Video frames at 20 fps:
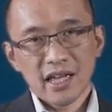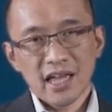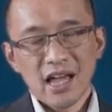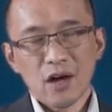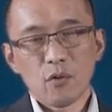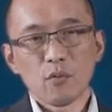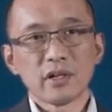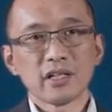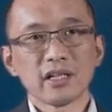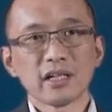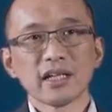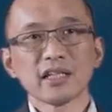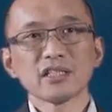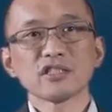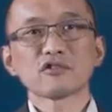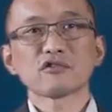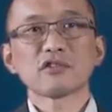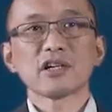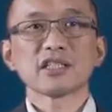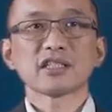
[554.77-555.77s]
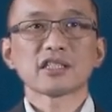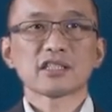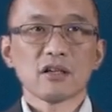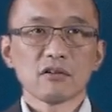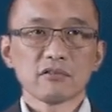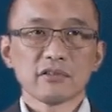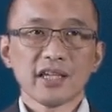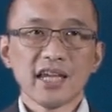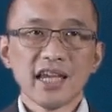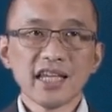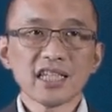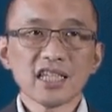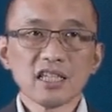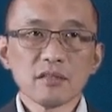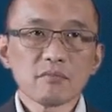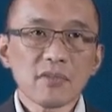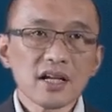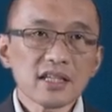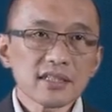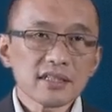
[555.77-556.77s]
And when again stretched out 18
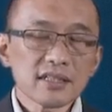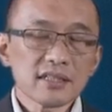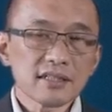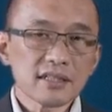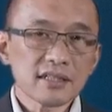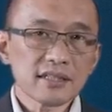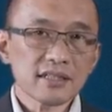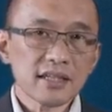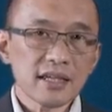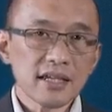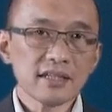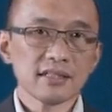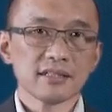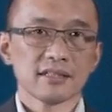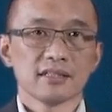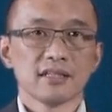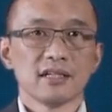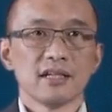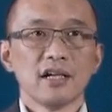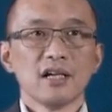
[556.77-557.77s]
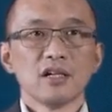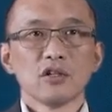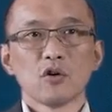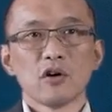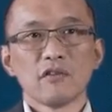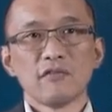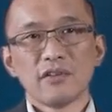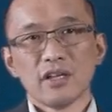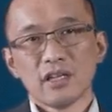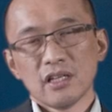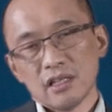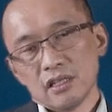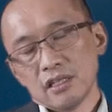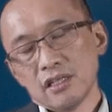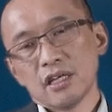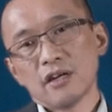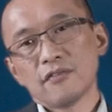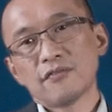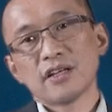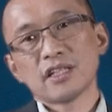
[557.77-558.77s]
months in this case, your
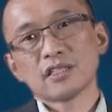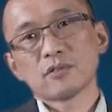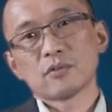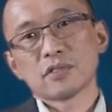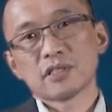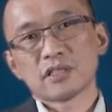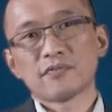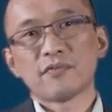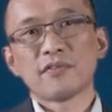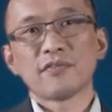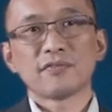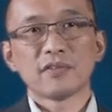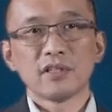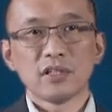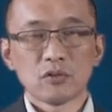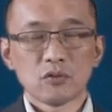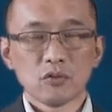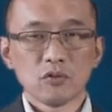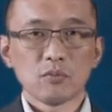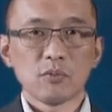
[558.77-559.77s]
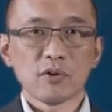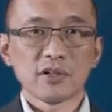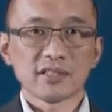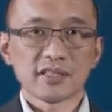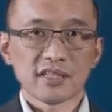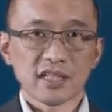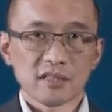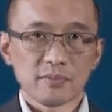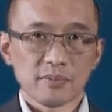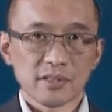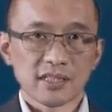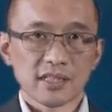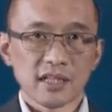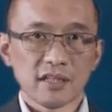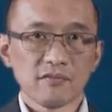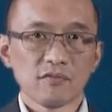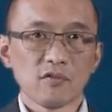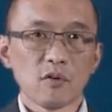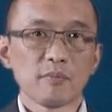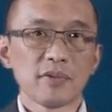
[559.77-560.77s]
EFS was
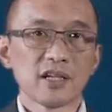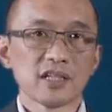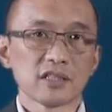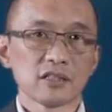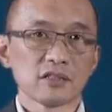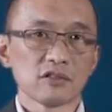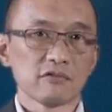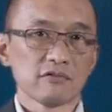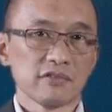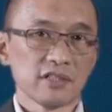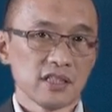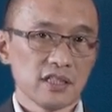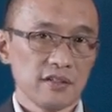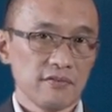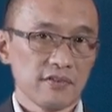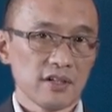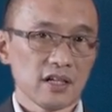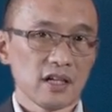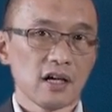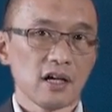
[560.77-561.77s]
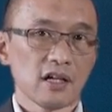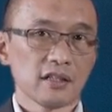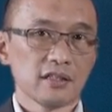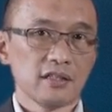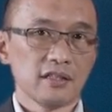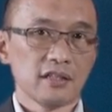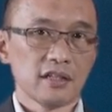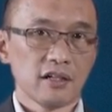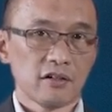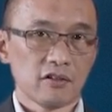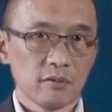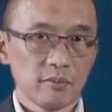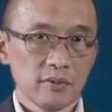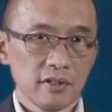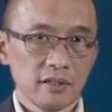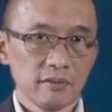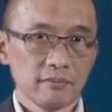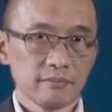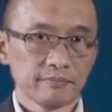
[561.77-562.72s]
52.6% for patients who received the CAR T therapy.